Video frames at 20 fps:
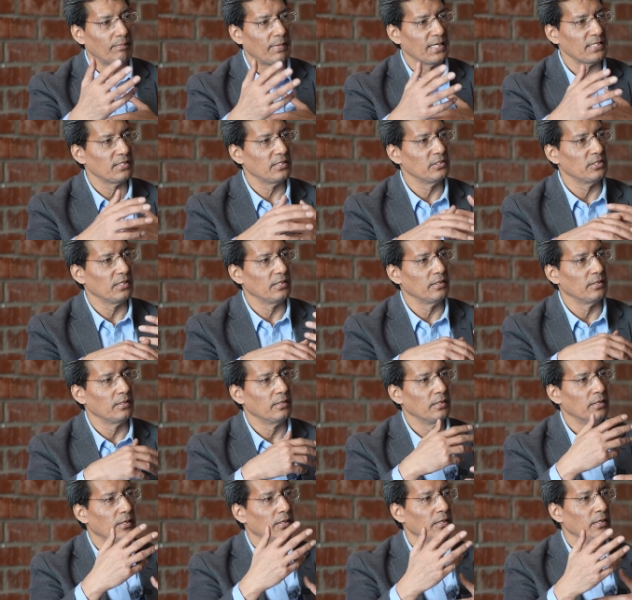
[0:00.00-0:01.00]

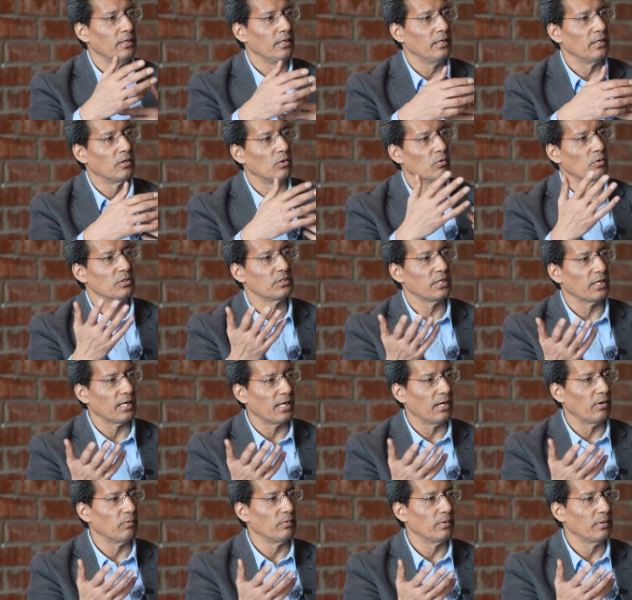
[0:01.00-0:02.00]
messaging it goes
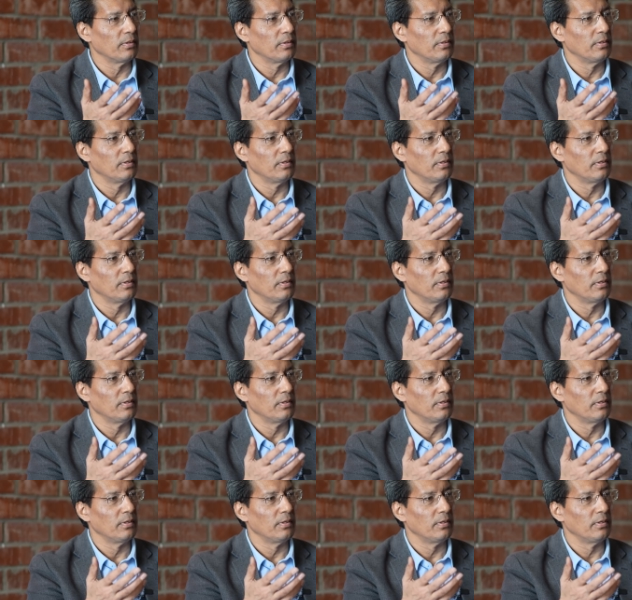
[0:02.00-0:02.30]
around